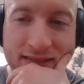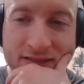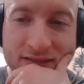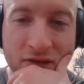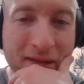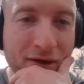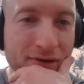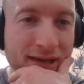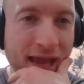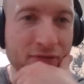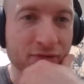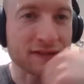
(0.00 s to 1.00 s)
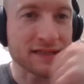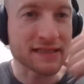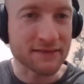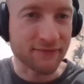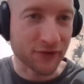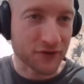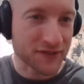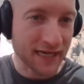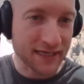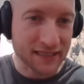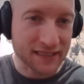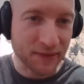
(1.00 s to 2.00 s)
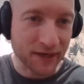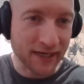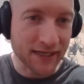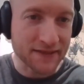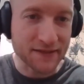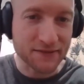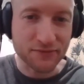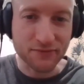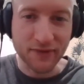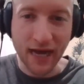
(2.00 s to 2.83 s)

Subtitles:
it's all about gathering this firsthand experience,